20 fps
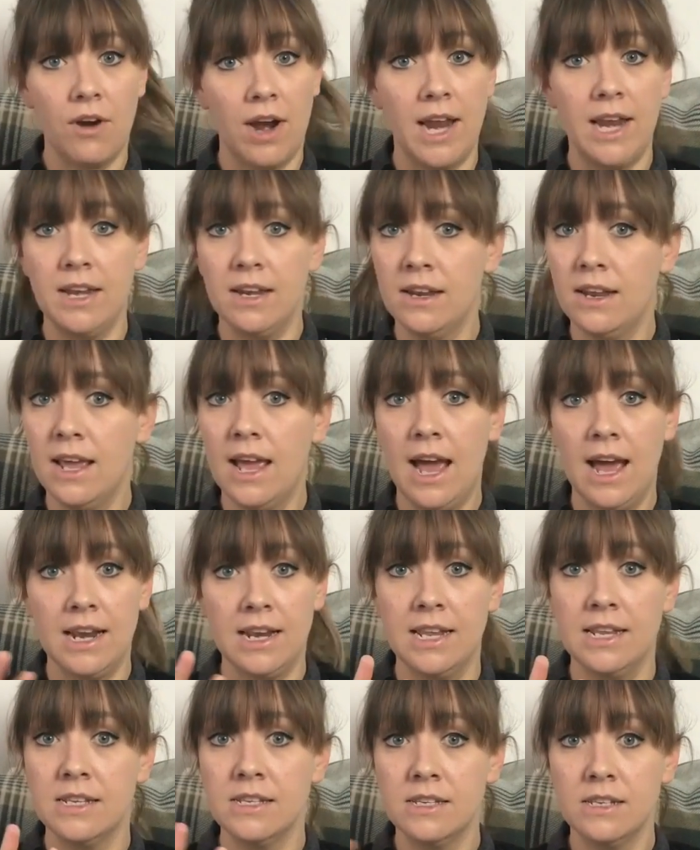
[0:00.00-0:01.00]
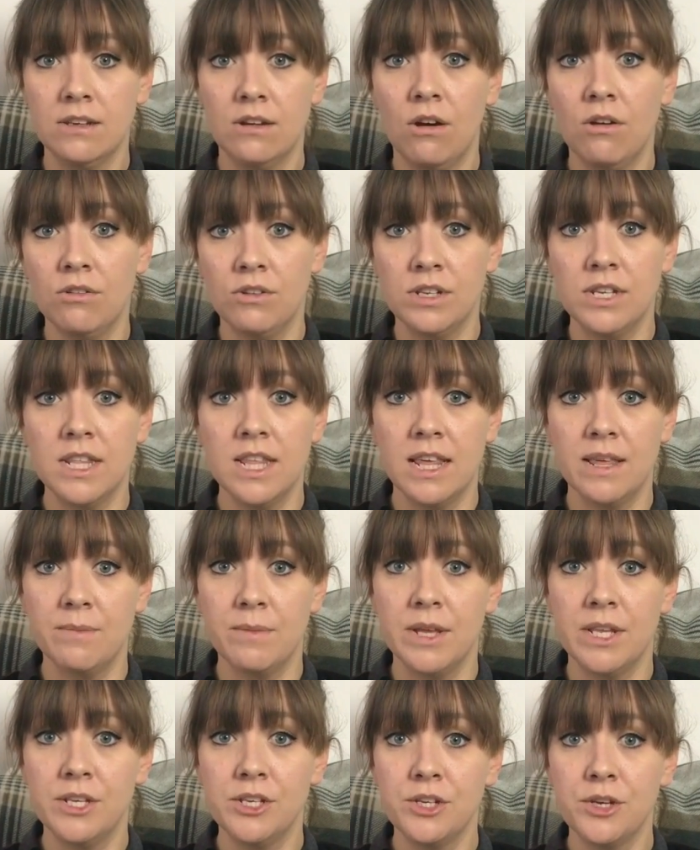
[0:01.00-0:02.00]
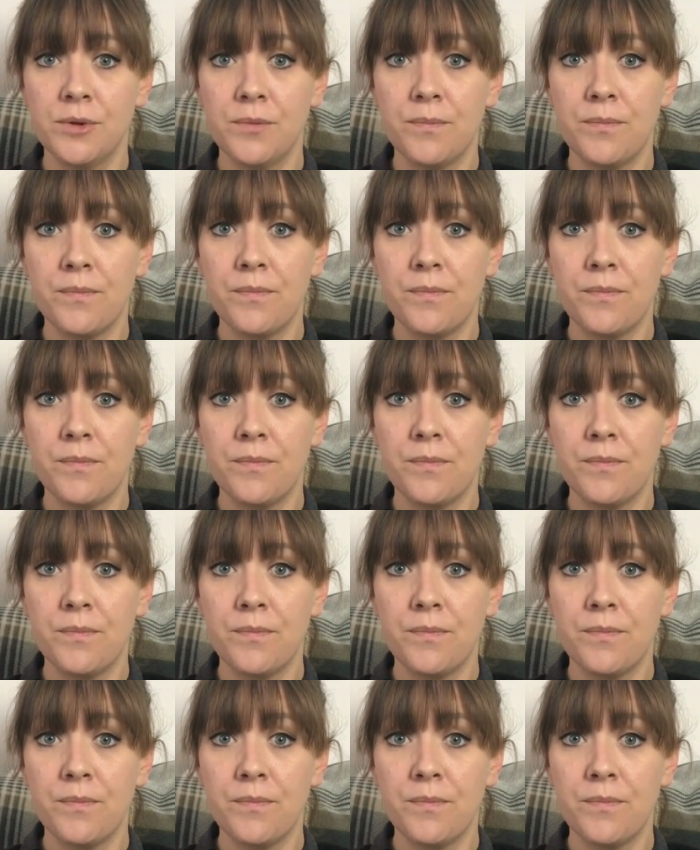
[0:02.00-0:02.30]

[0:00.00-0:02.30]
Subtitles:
grain added onto the image.